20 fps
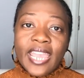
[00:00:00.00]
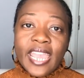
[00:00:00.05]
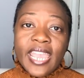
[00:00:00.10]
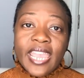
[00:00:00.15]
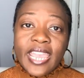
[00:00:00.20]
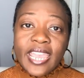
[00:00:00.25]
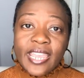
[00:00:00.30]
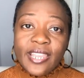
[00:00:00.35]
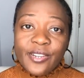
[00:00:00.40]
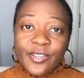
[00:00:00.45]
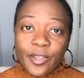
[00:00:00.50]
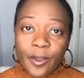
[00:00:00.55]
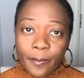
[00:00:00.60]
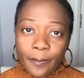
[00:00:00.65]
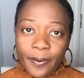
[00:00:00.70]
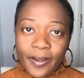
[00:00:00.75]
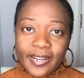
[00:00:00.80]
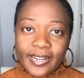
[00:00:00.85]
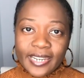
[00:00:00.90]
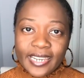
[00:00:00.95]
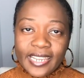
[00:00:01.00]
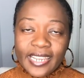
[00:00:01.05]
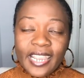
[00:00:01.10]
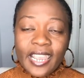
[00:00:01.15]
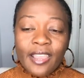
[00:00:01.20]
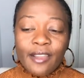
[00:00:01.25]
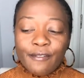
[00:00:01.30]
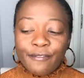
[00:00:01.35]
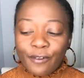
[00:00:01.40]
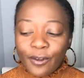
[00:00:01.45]
in your body
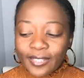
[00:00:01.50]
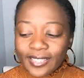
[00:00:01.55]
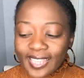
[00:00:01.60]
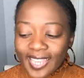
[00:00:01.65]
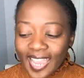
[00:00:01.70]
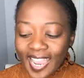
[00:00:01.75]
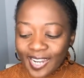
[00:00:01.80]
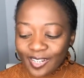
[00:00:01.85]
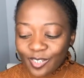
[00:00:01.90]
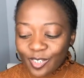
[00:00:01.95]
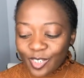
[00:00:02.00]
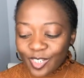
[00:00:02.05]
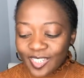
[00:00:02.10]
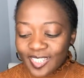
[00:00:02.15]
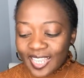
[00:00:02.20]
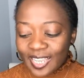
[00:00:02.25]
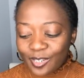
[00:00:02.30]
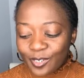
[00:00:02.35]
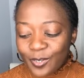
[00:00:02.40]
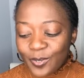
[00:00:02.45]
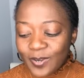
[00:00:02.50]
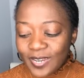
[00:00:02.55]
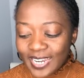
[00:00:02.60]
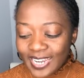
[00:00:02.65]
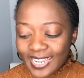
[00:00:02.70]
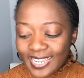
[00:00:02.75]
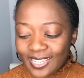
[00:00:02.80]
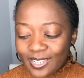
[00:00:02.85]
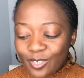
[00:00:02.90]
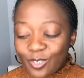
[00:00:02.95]
for the energy that you
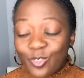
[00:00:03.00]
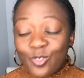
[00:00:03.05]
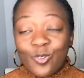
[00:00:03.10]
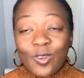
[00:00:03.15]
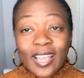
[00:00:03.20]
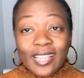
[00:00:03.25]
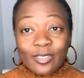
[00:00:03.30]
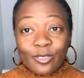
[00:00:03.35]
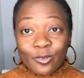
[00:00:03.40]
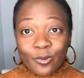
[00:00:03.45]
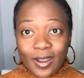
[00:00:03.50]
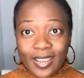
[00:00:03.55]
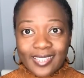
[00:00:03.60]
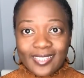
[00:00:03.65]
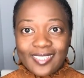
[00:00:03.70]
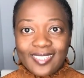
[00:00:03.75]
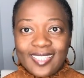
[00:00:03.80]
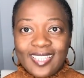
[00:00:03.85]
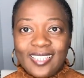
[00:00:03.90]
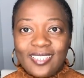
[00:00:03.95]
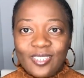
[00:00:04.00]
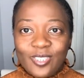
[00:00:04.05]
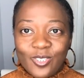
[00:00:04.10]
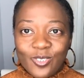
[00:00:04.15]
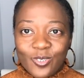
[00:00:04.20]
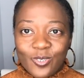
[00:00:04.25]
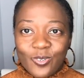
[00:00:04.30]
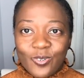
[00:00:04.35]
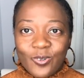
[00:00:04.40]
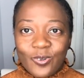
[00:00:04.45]
need to attract things
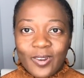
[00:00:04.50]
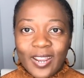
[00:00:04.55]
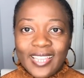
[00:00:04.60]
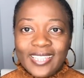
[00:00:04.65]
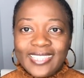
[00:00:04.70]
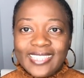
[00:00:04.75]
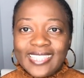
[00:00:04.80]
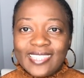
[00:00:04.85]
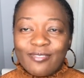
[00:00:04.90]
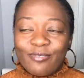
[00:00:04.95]
to you, right?